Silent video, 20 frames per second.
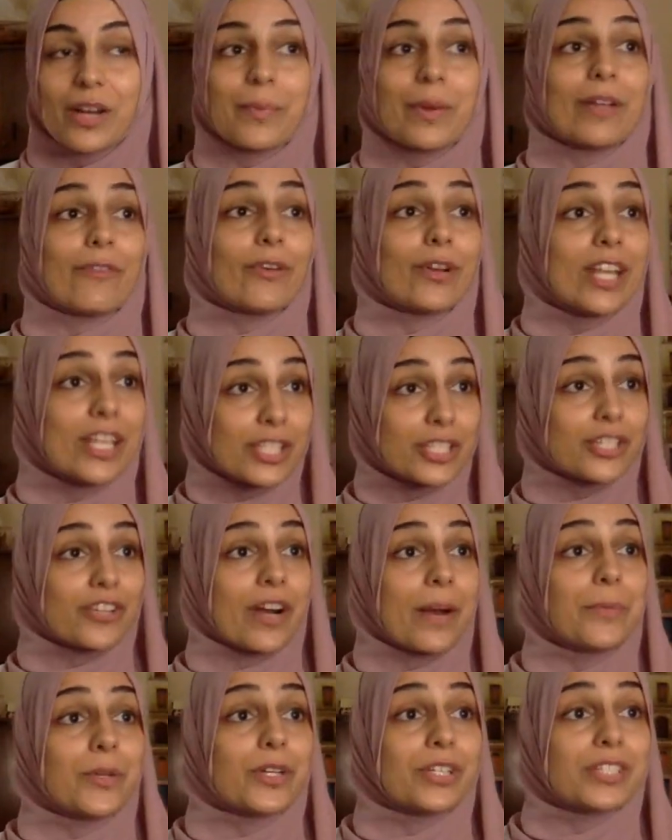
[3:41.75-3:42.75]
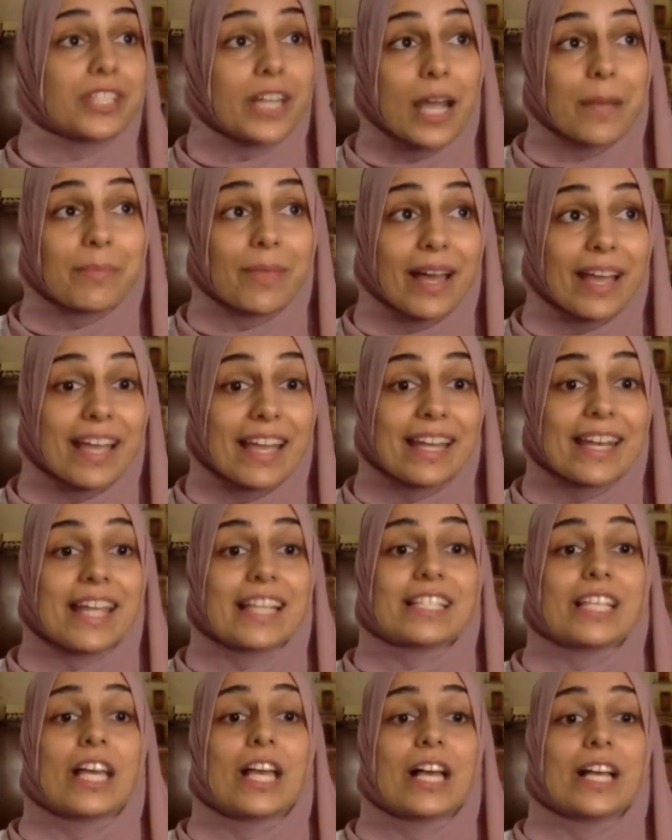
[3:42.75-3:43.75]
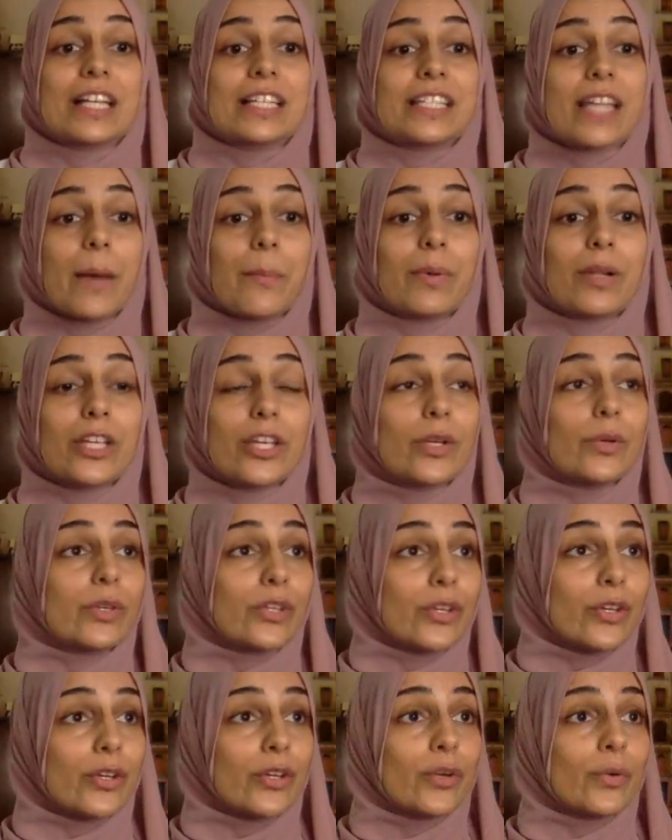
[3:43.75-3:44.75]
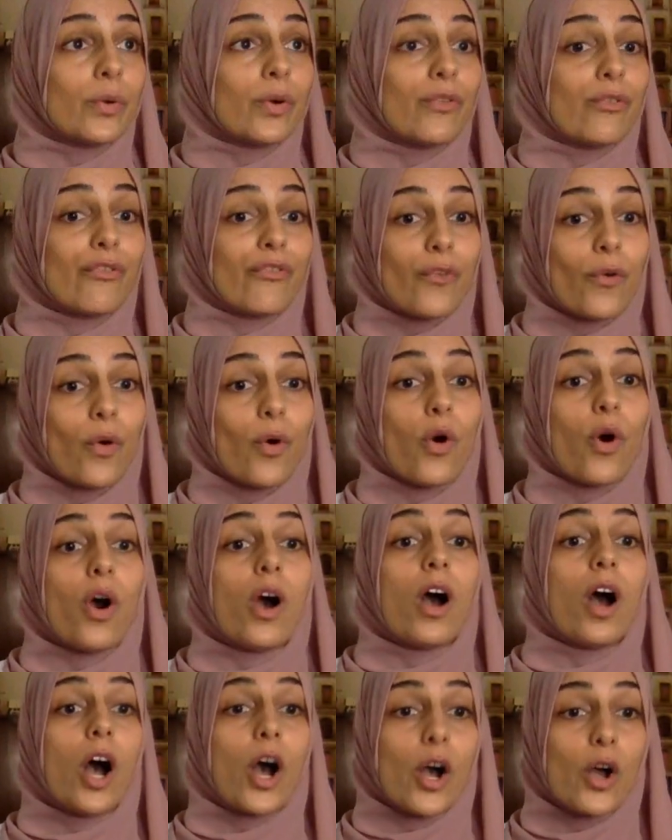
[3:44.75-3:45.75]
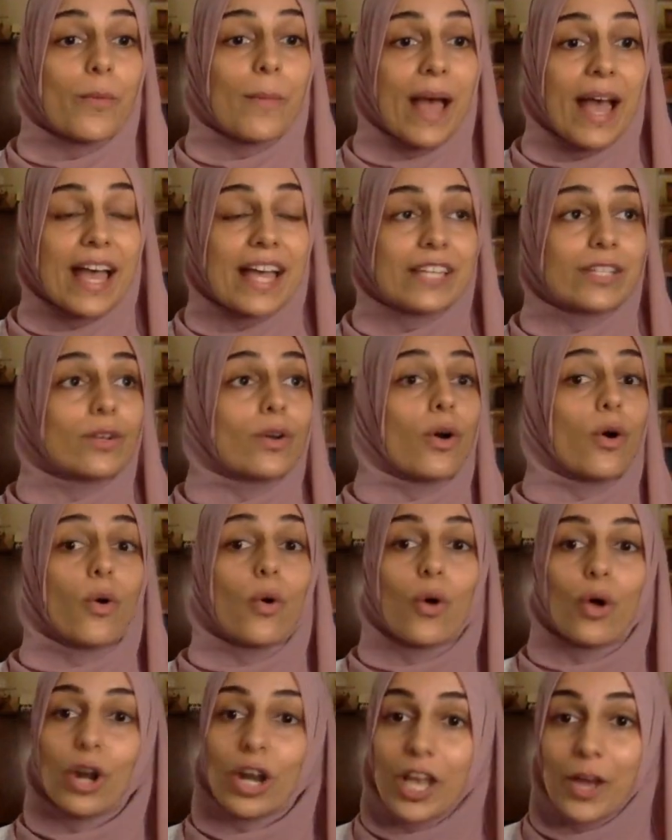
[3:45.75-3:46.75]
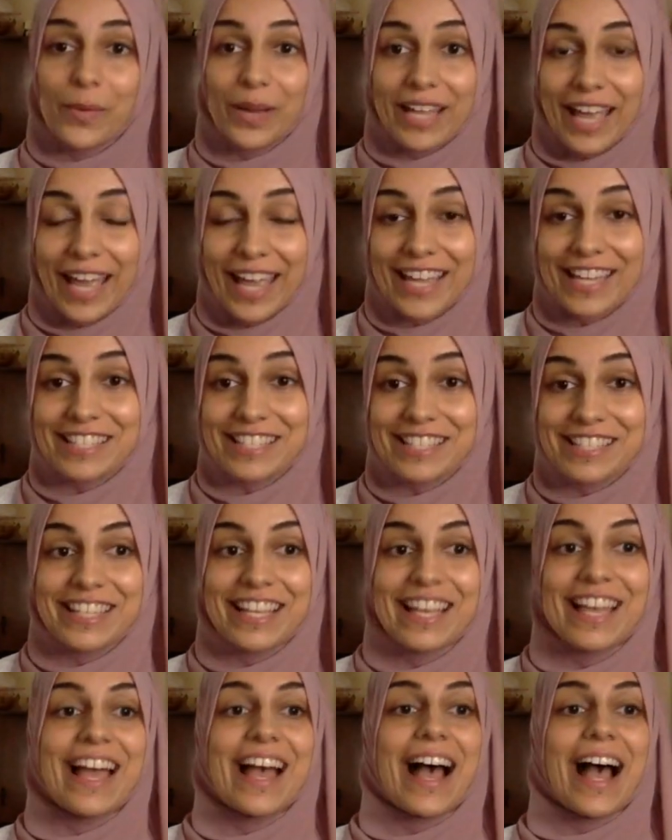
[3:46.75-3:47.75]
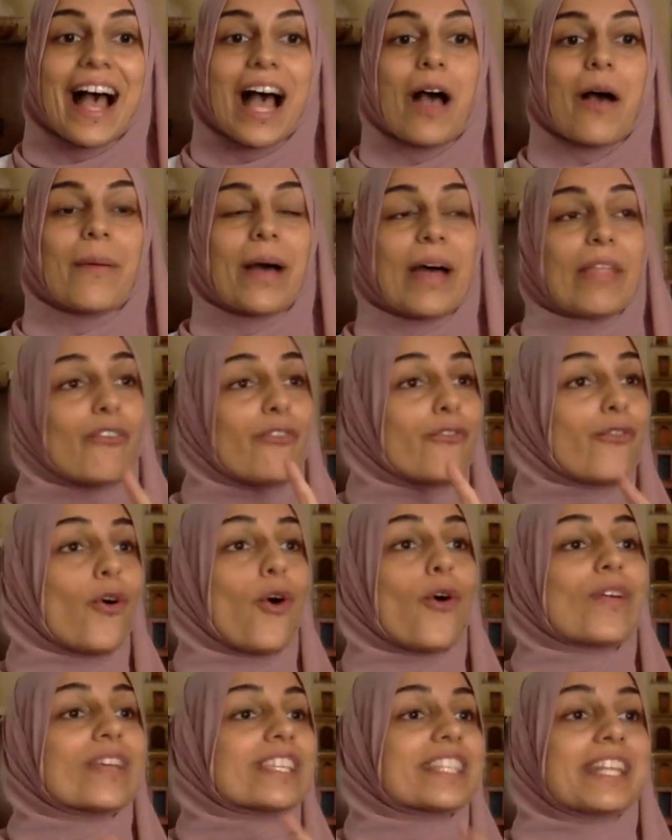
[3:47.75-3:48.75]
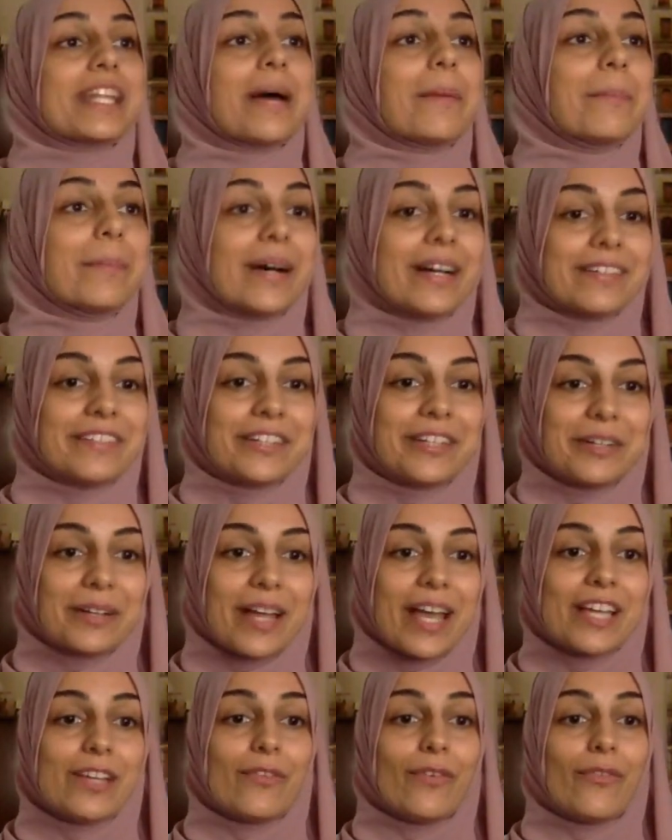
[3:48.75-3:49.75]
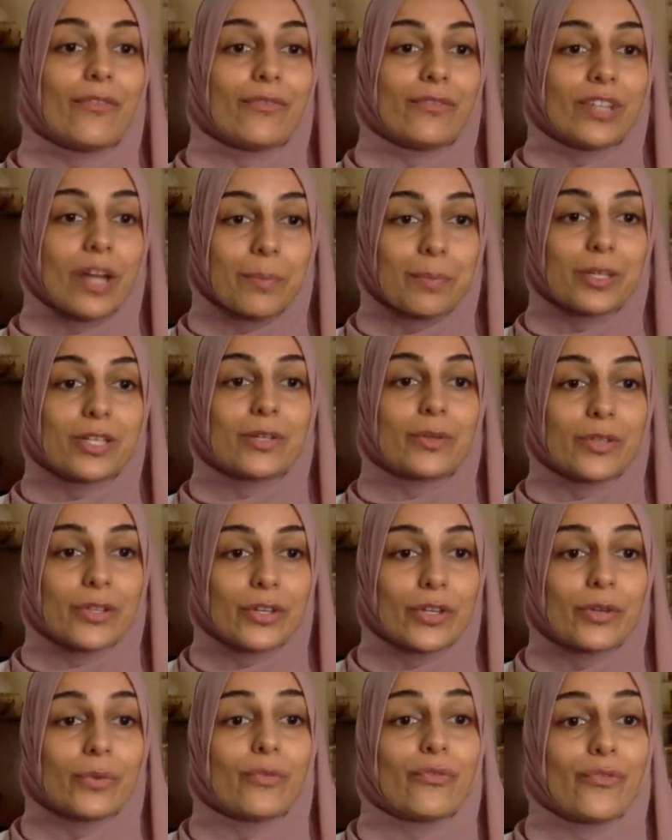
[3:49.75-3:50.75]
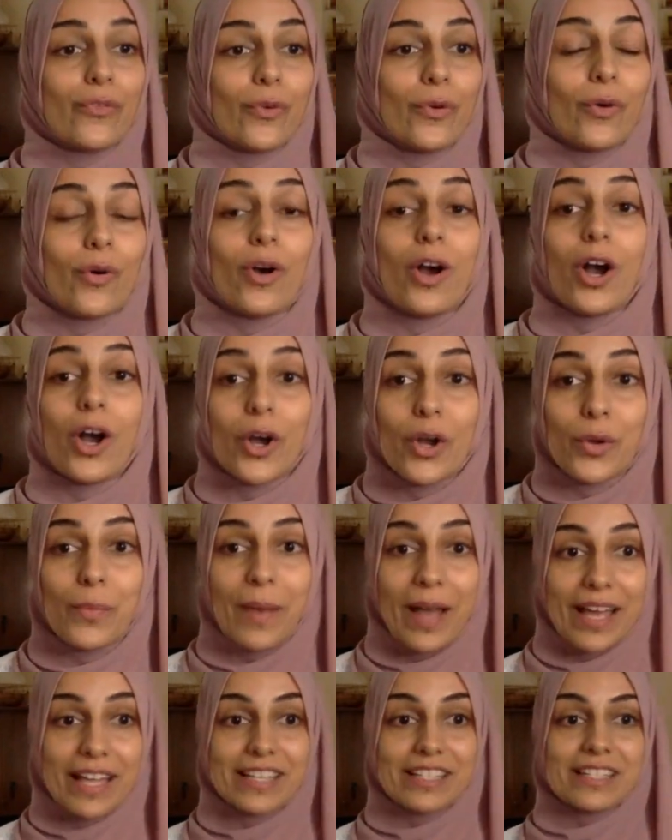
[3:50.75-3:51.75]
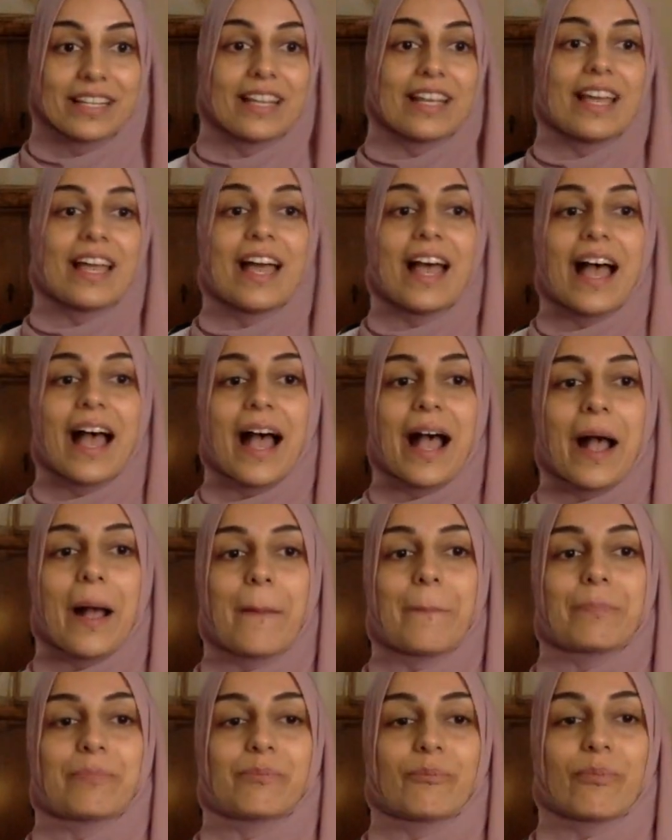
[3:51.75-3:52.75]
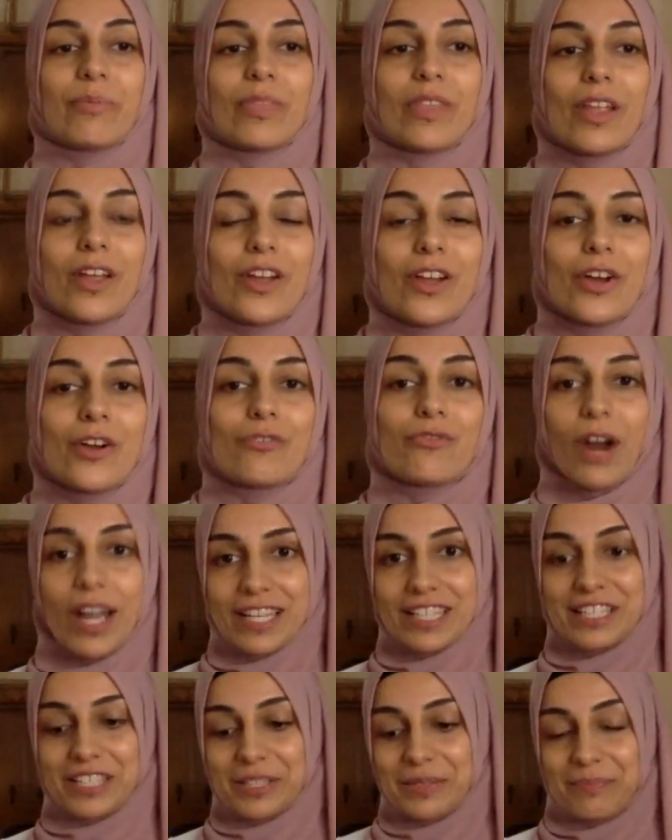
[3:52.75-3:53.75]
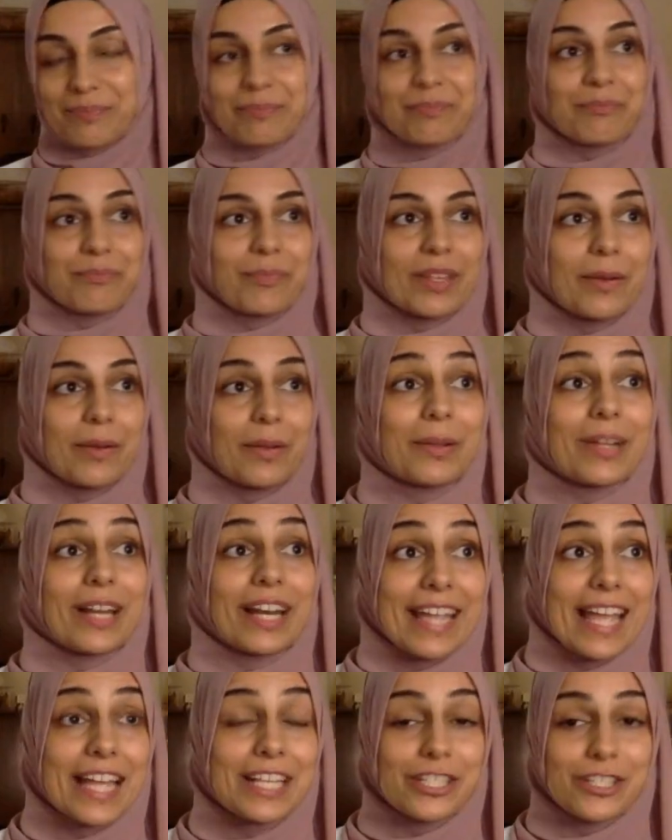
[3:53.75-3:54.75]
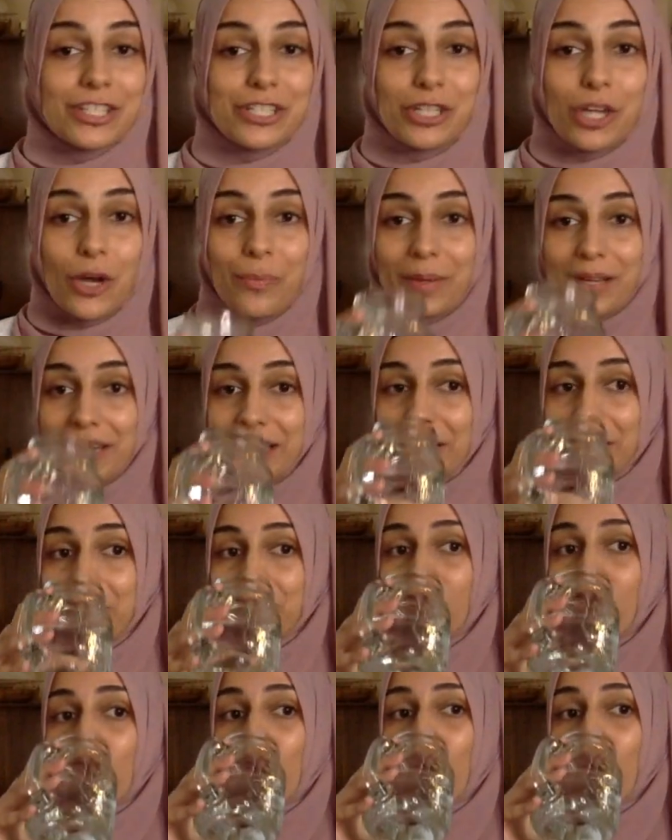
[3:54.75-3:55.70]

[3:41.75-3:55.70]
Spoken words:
But if you're on Instagram, you could type that in. It's WU4HomeEd, all lowercase, and the 4 is the number. Okay, WU4HomeEd. Right, we've got to get into this topic now.